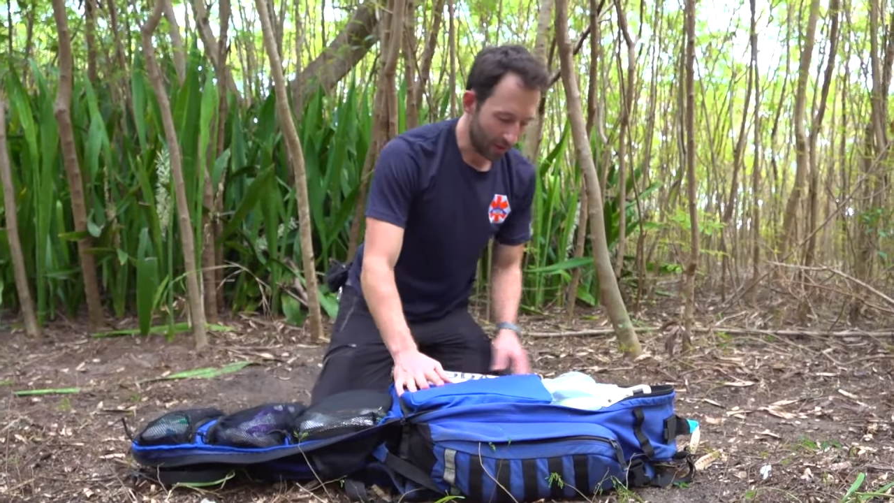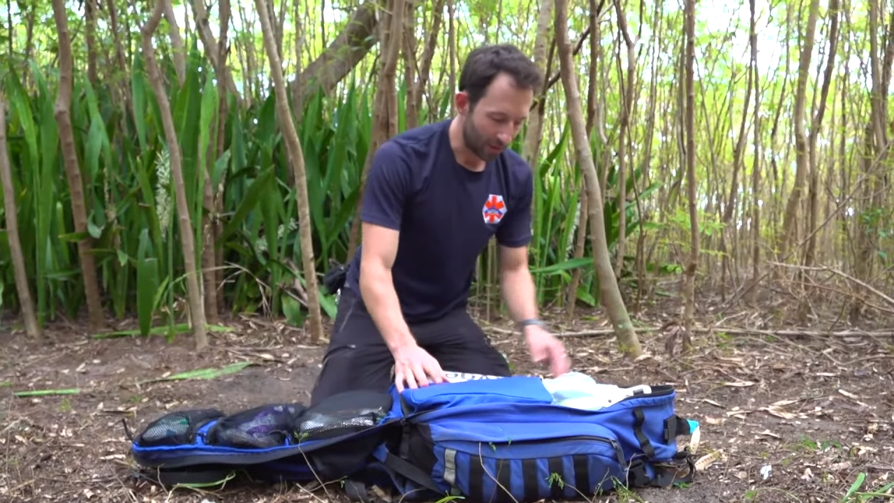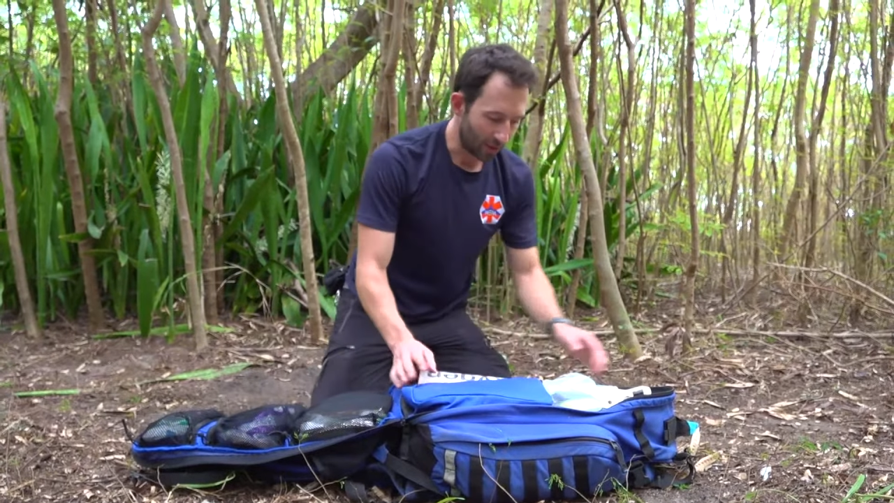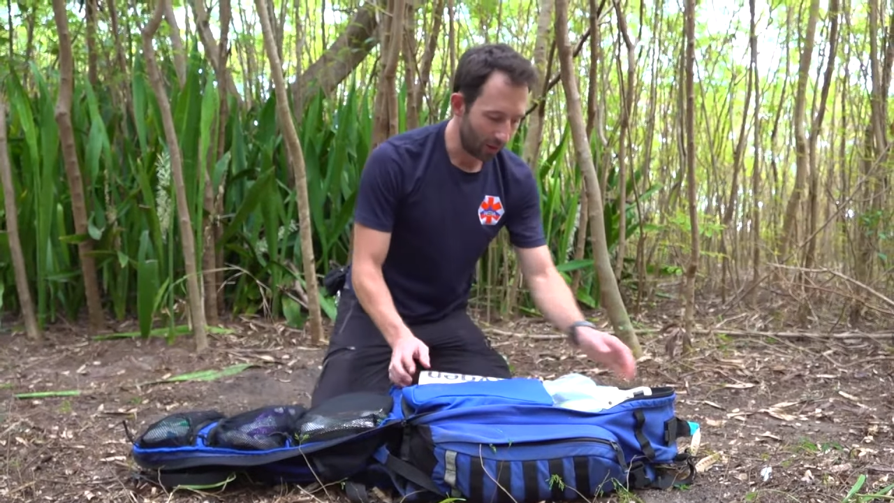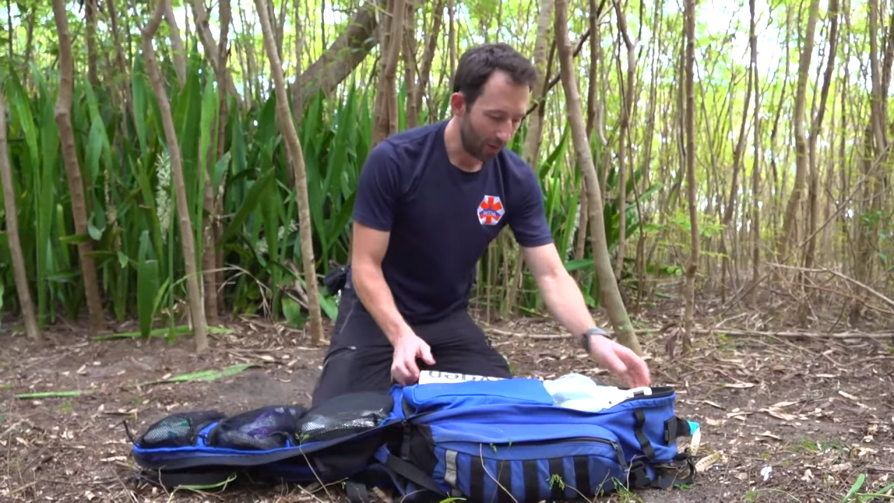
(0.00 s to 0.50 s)

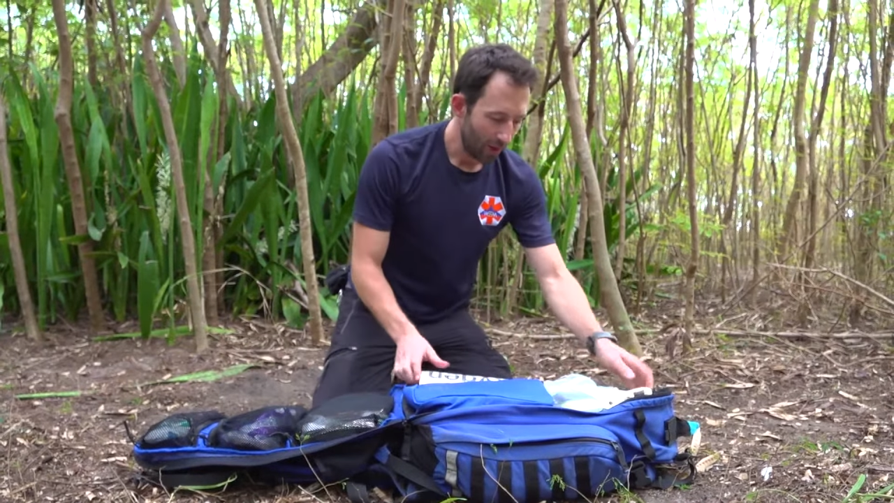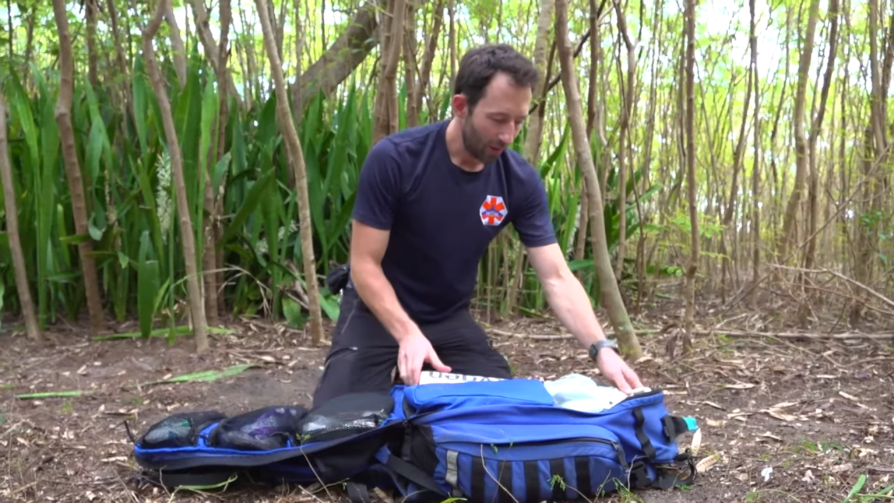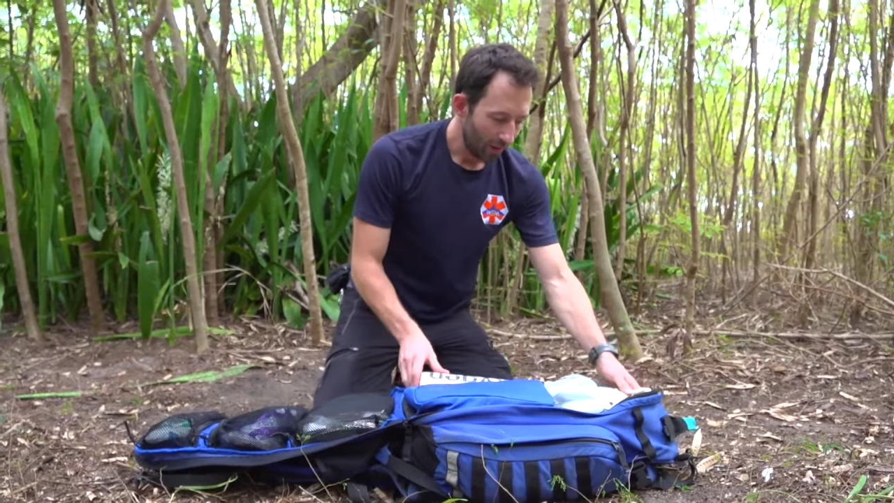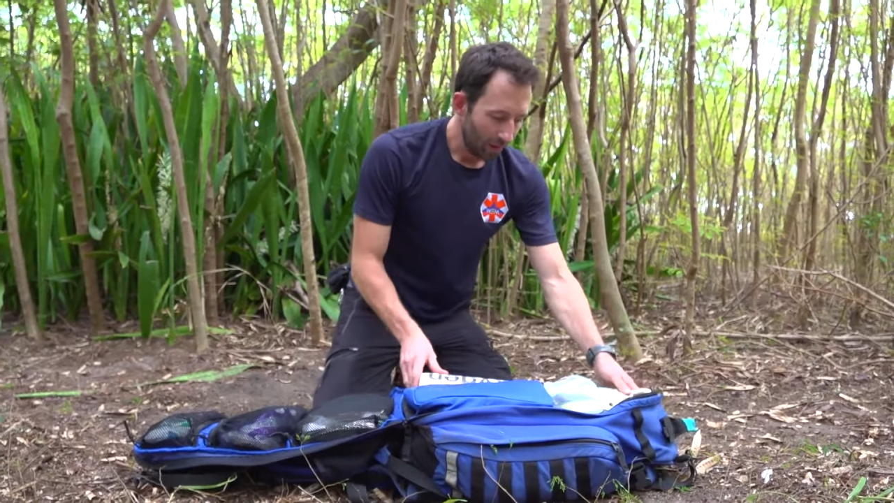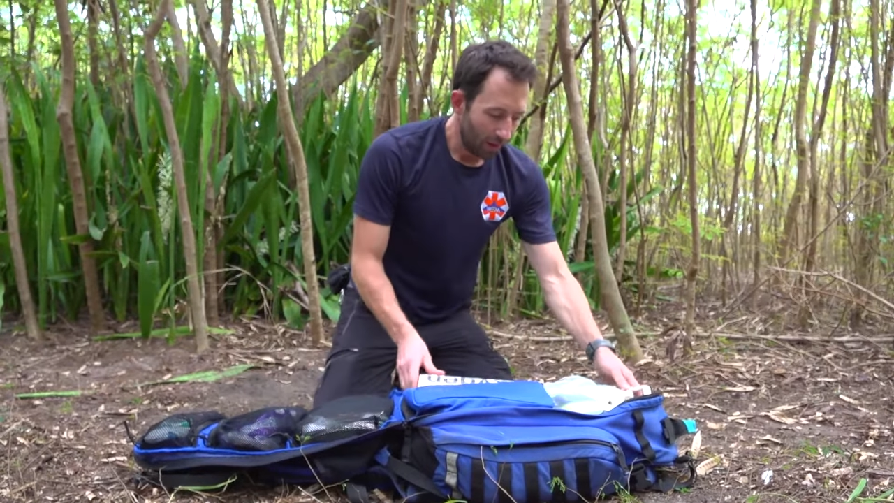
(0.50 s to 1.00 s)
So
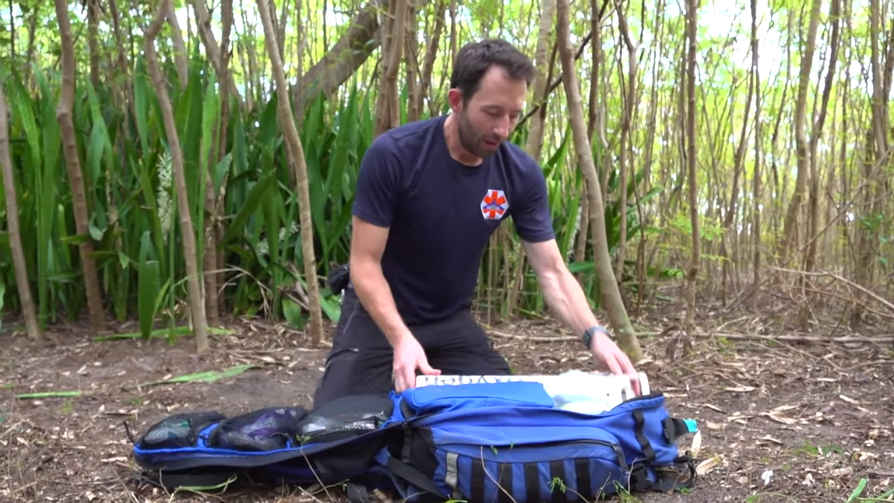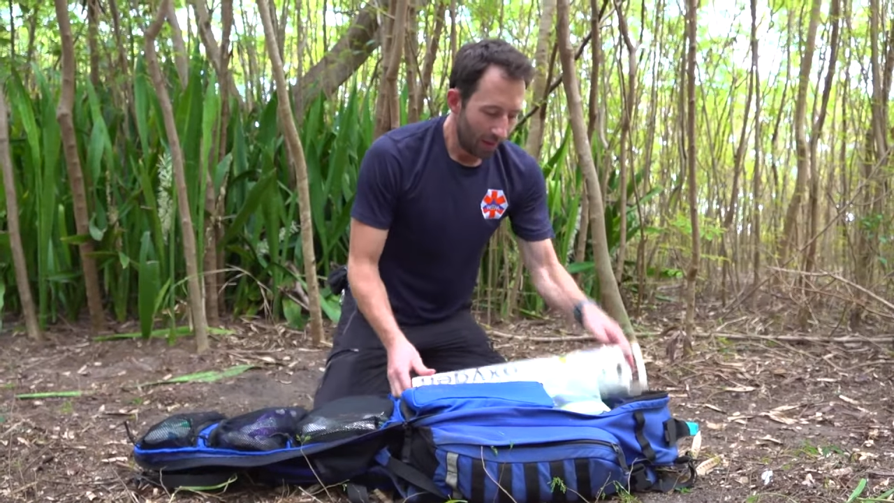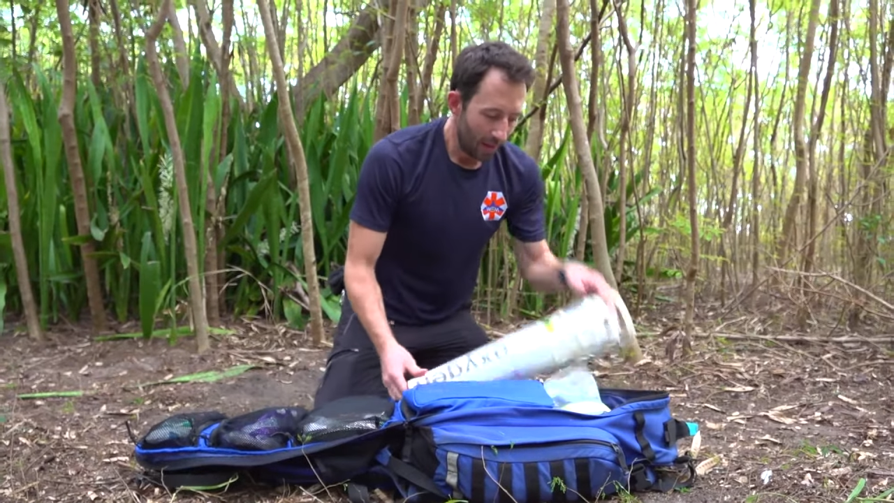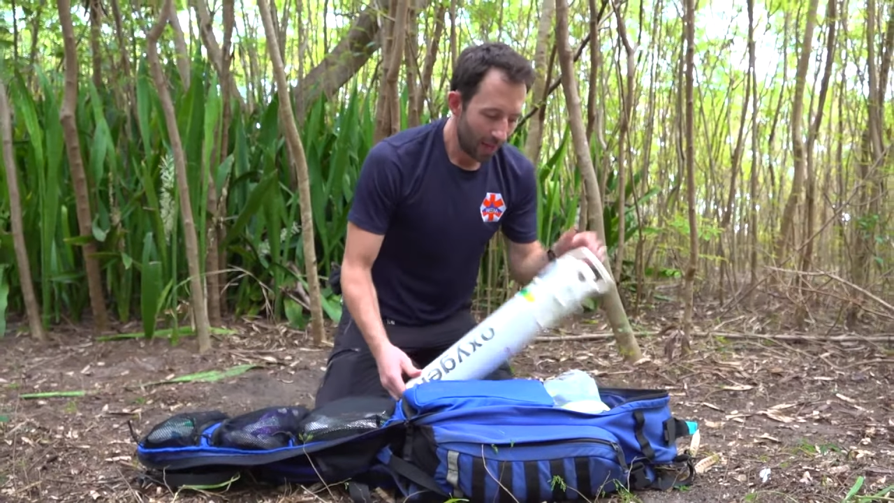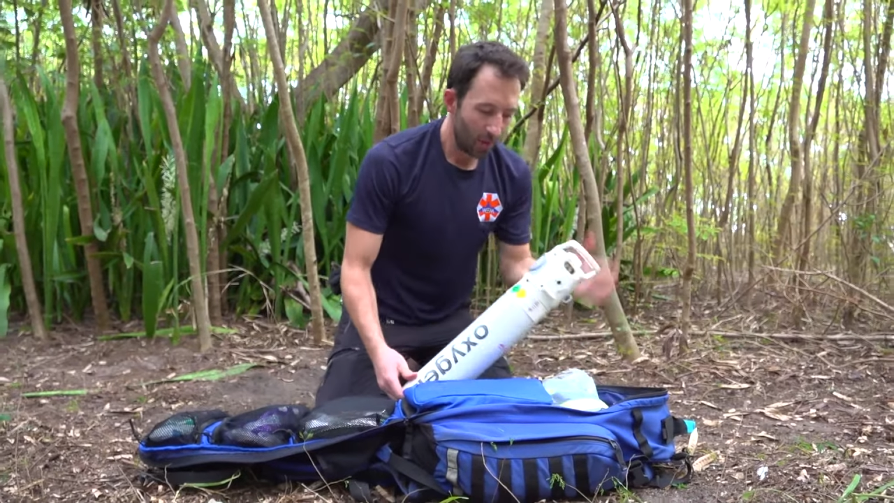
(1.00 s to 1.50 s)
here